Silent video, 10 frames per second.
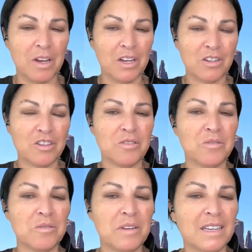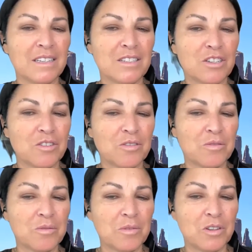tune
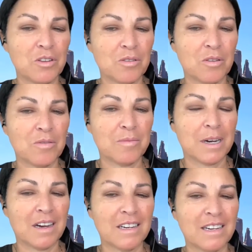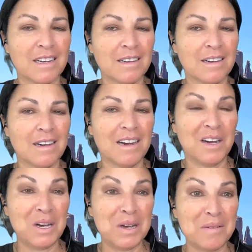into your own body
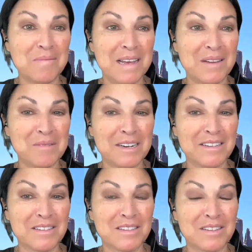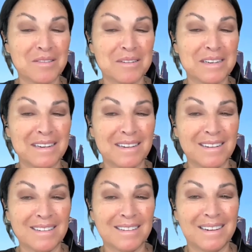and what it's doing.
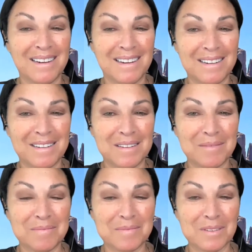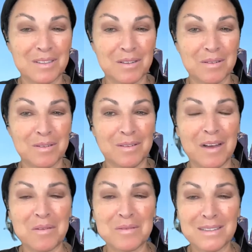So cool.
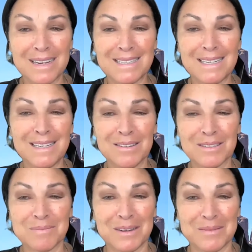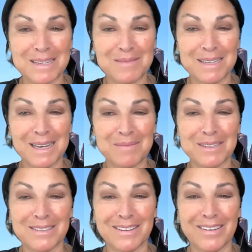Oh, Stacy, your smile makes me
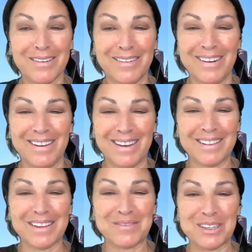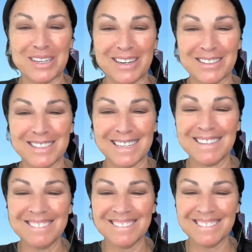happy too. I love your energy.
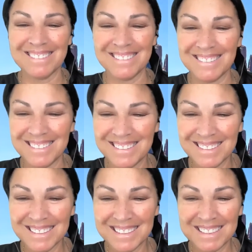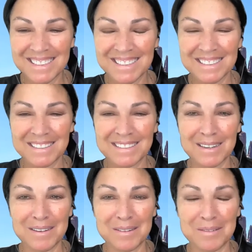
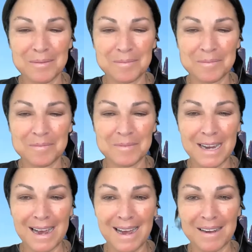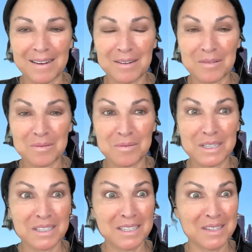So yeah,
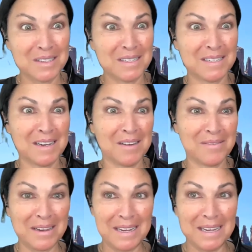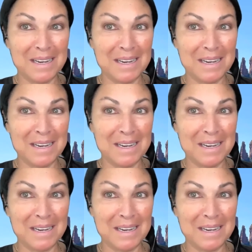really good stuff. I can't